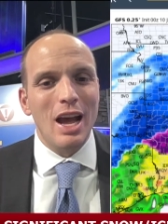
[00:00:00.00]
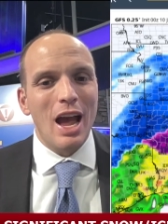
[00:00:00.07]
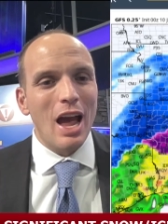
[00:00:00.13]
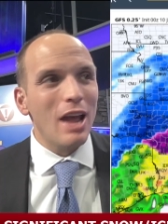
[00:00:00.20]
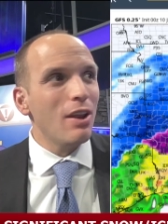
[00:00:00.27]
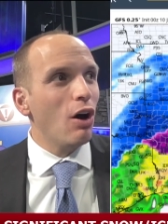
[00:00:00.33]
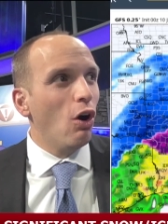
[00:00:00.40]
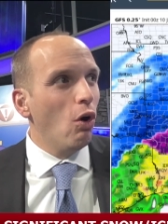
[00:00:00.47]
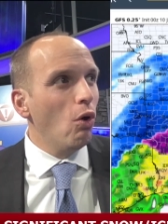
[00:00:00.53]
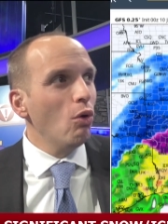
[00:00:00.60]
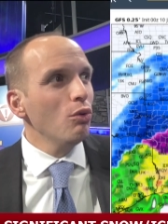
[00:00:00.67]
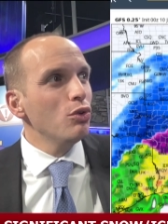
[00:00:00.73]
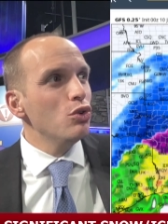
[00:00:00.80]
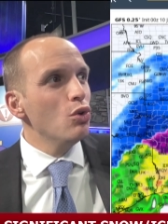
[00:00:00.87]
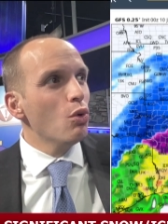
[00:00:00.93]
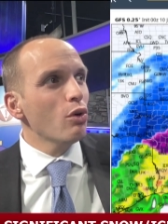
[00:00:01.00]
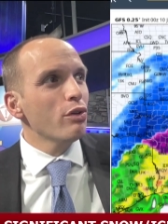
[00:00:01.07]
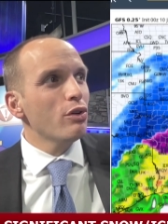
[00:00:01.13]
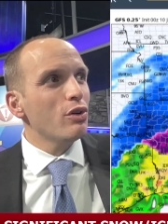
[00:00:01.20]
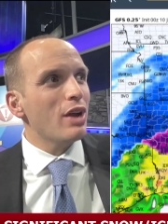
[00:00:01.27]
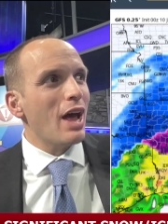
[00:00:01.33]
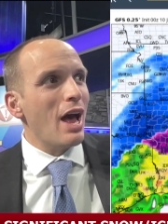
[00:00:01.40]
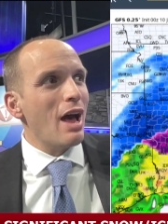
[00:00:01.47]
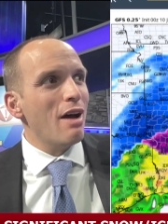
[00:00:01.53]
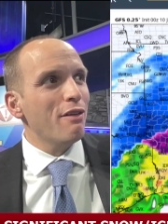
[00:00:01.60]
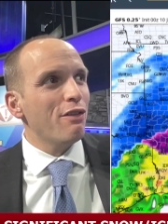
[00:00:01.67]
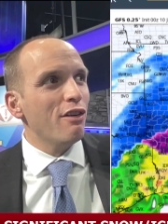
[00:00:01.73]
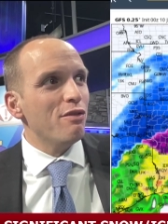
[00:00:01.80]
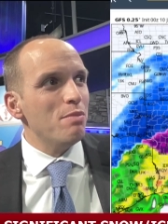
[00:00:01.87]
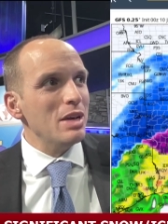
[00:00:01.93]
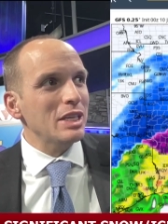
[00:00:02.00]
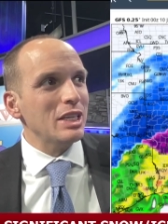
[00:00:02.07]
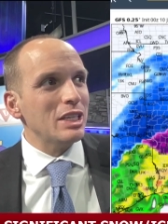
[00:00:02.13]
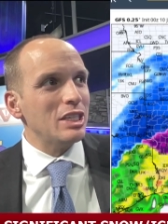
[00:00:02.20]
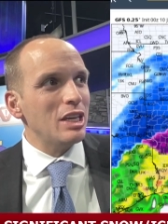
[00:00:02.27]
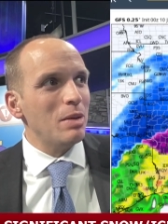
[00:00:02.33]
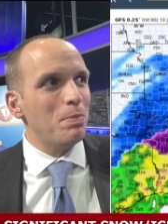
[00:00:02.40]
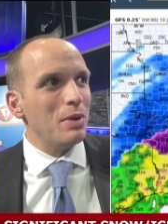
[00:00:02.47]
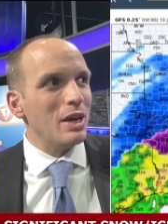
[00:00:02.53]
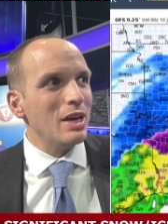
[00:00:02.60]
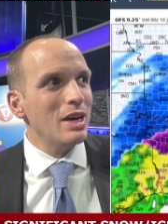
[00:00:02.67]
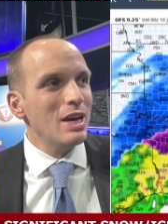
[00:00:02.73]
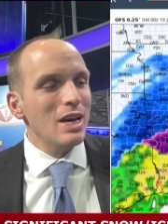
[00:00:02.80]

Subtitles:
And the whole northern half of Mississippi